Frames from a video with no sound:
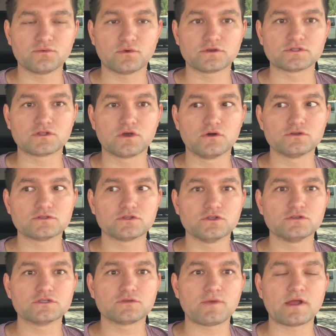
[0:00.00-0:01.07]
whereas goals are
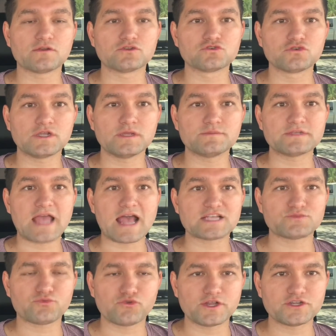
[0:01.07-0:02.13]
usually around dreams,
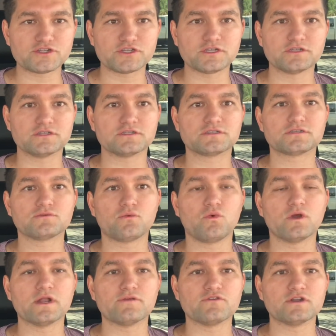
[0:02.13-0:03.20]
aspirations,
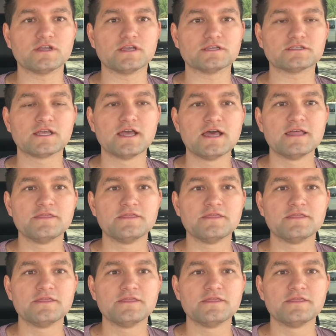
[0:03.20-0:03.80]
whatever it is.